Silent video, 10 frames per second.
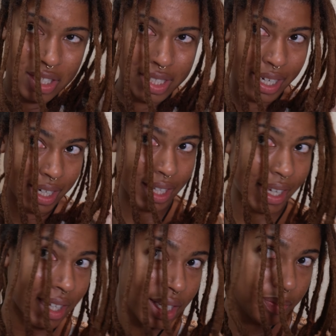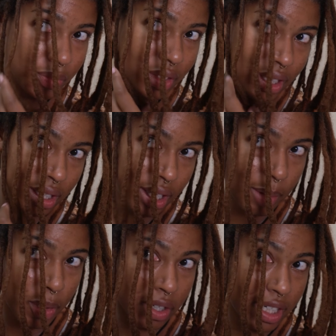just kind of like a
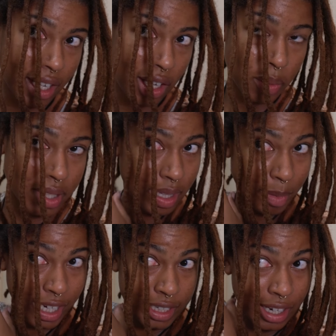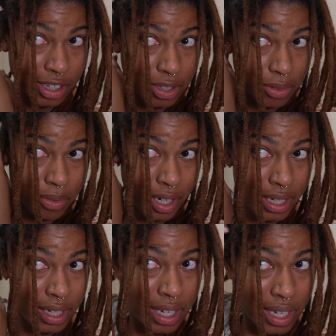ponytail with some hanging down in the
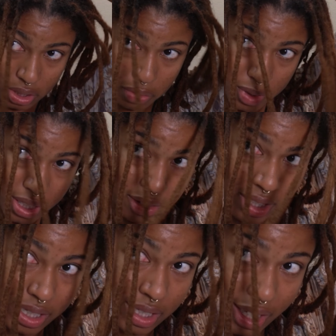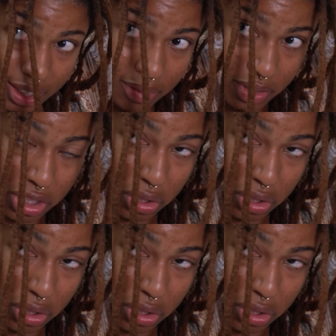front, you really only need like the first